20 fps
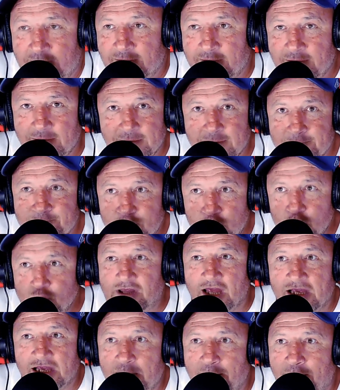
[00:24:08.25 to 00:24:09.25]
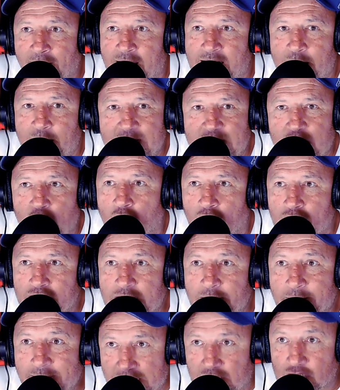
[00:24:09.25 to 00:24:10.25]
Yeah. You think about how many
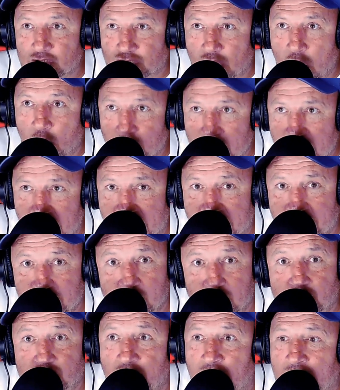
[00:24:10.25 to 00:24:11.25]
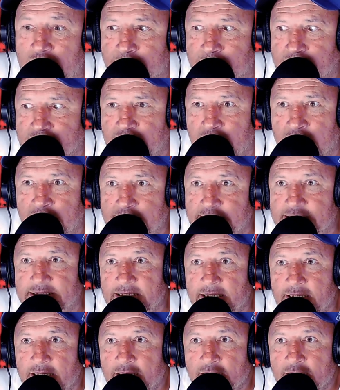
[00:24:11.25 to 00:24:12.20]
holidaymakers go there with the same intent.